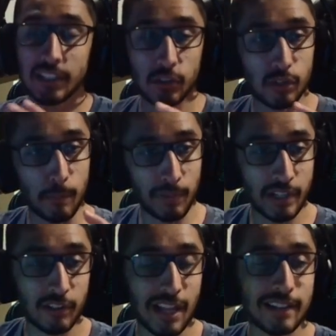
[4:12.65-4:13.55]
You can
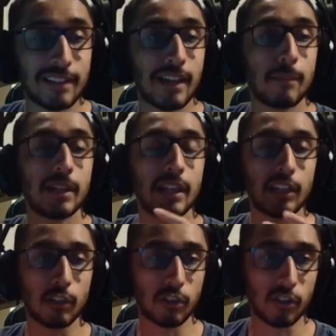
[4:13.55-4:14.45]
player lock to them and
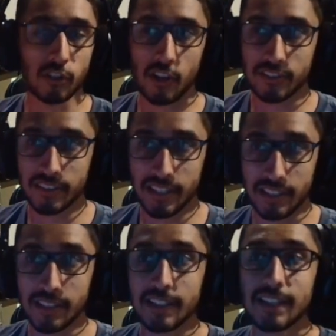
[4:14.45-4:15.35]
look to cross it
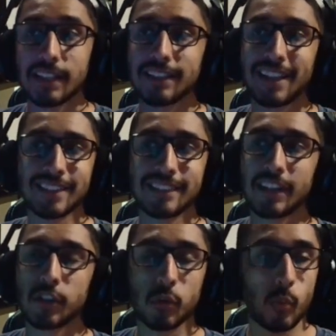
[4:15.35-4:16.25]
in. Let's say
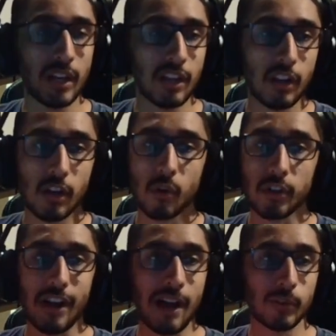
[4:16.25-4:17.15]
your winger or
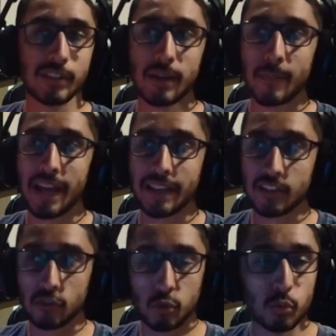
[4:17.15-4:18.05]
your outside back is
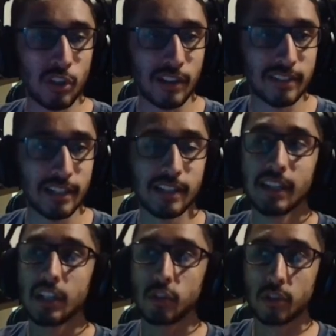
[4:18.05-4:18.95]
too tucked in.
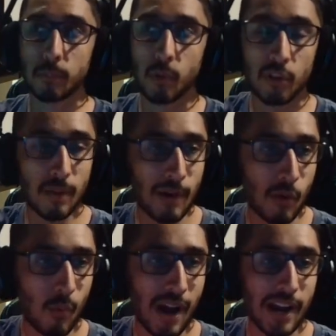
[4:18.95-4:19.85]
You can pull them out
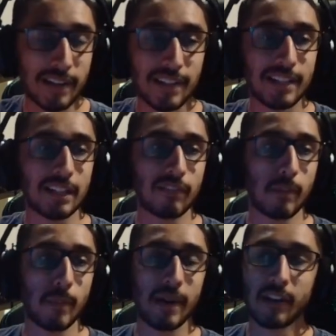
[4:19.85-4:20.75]
wide, give them
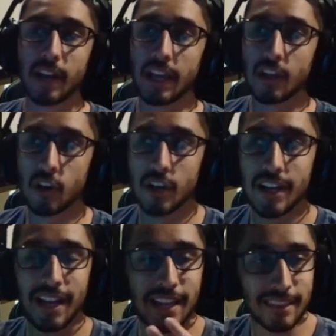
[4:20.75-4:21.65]
a better angle,
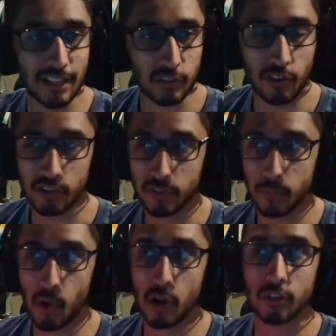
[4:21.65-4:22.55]
and then cross the
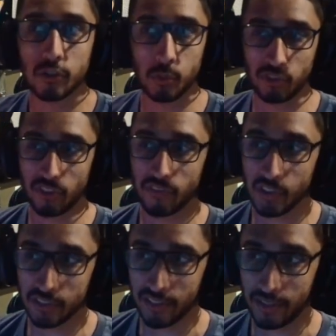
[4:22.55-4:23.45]
ball or switch the
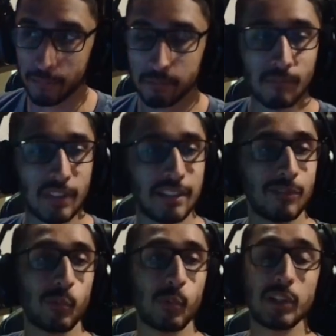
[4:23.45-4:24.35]
field to them.
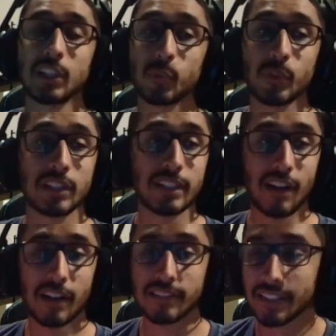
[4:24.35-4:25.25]
Really, really
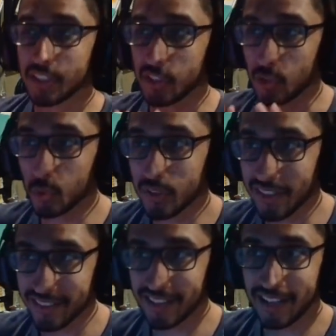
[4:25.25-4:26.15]
nice. You
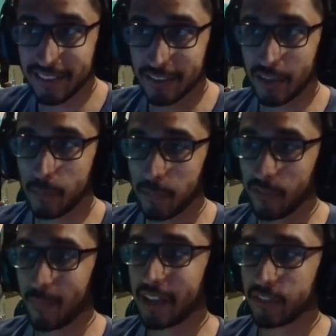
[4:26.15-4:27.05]
decide the type of
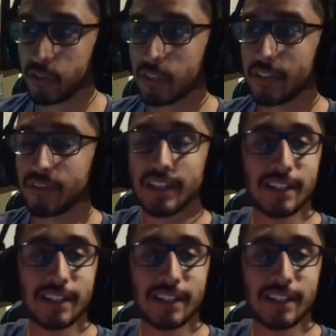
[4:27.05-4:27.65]
pass you give.